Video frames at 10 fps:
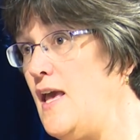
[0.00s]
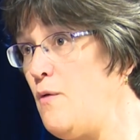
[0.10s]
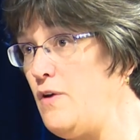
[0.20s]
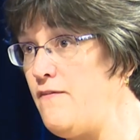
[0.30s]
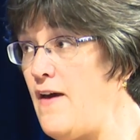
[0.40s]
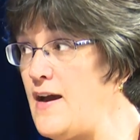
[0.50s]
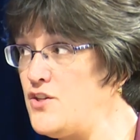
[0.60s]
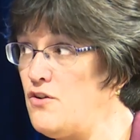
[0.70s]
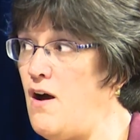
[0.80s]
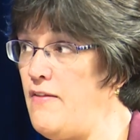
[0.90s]
And we
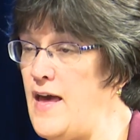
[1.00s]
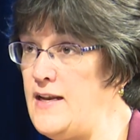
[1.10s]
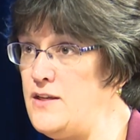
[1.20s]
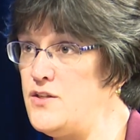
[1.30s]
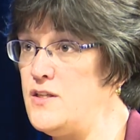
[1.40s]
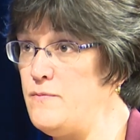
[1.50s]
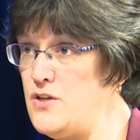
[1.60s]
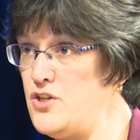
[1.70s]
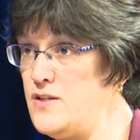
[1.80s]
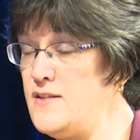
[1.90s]
factor all that into the
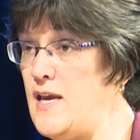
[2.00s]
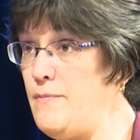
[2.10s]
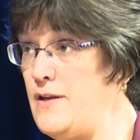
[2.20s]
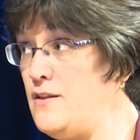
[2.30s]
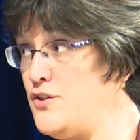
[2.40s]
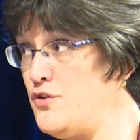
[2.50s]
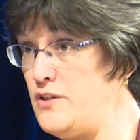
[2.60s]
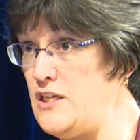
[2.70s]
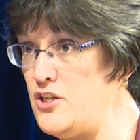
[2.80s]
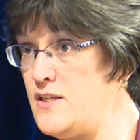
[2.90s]
mission statement and the
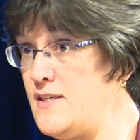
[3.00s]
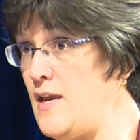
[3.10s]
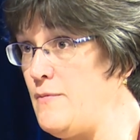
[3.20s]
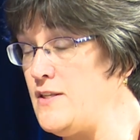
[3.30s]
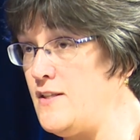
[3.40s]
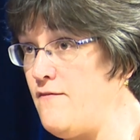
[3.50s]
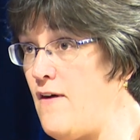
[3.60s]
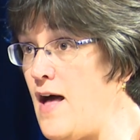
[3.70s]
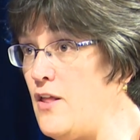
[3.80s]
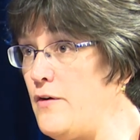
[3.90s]
strategic statements that
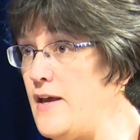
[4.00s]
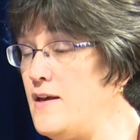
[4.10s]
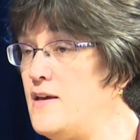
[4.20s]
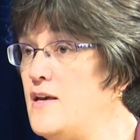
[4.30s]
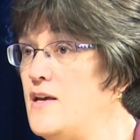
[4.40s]
follow it.